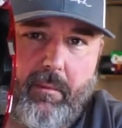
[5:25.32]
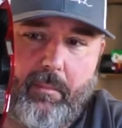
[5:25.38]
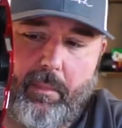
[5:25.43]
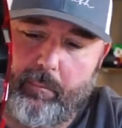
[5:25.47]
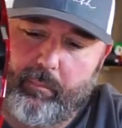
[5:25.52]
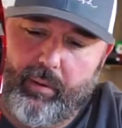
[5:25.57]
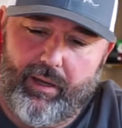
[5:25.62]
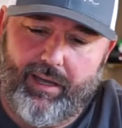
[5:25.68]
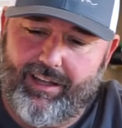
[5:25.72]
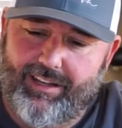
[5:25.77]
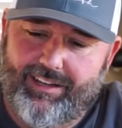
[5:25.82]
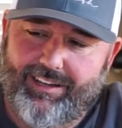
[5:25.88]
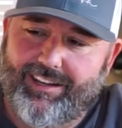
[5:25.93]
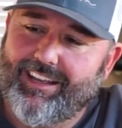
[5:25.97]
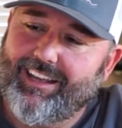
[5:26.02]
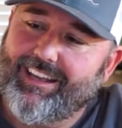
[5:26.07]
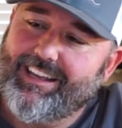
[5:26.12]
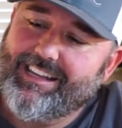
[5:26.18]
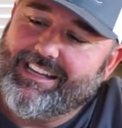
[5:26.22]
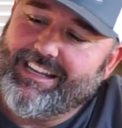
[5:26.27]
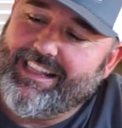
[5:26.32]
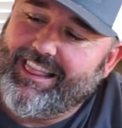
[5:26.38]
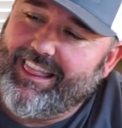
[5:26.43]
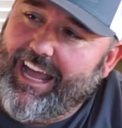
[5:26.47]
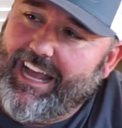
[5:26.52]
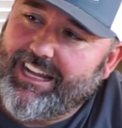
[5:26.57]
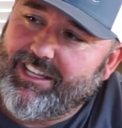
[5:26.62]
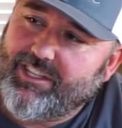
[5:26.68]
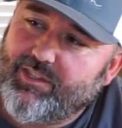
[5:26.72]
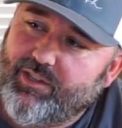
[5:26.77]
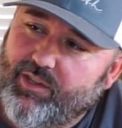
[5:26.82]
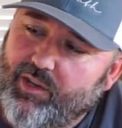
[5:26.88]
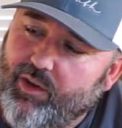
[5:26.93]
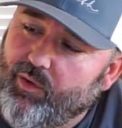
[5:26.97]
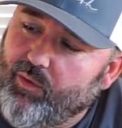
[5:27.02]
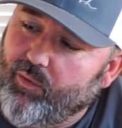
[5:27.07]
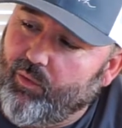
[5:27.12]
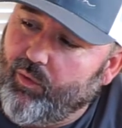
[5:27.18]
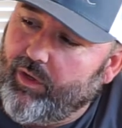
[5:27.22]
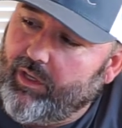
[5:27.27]
But that's
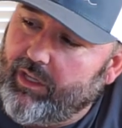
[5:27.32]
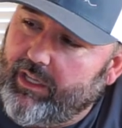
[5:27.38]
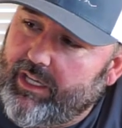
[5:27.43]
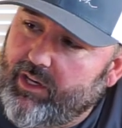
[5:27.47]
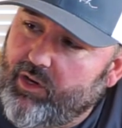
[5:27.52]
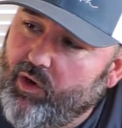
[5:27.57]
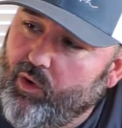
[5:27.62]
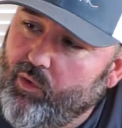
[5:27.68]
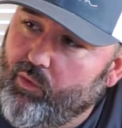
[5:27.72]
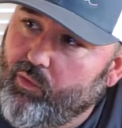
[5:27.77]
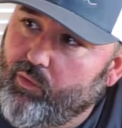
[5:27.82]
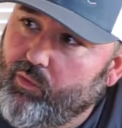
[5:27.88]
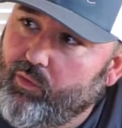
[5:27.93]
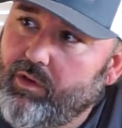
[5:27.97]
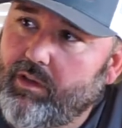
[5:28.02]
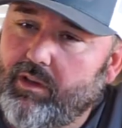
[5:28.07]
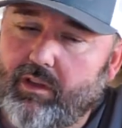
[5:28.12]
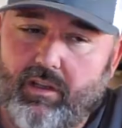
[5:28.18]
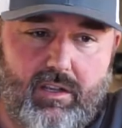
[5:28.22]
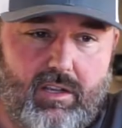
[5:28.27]
really cool.